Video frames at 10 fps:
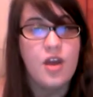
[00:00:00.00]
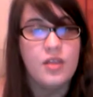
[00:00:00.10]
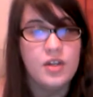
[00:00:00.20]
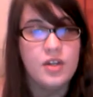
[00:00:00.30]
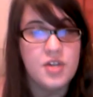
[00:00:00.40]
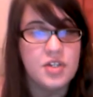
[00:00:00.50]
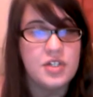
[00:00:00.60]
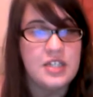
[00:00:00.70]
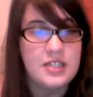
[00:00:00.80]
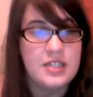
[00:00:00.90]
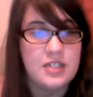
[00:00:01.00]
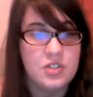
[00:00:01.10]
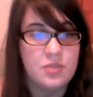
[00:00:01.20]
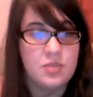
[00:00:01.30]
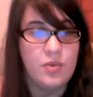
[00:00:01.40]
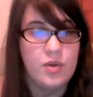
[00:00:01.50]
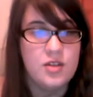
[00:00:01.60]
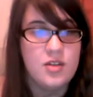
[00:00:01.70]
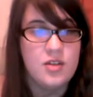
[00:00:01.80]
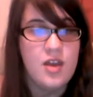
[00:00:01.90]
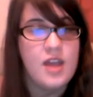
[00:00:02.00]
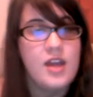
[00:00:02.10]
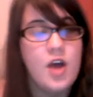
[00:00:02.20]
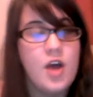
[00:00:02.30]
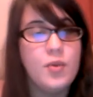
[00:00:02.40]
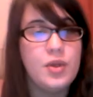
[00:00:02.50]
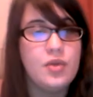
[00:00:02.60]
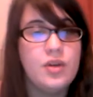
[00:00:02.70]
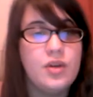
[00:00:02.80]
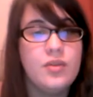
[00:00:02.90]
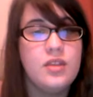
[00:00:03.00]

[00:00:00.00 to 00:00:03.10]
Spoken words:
their daughter needs their support and help her through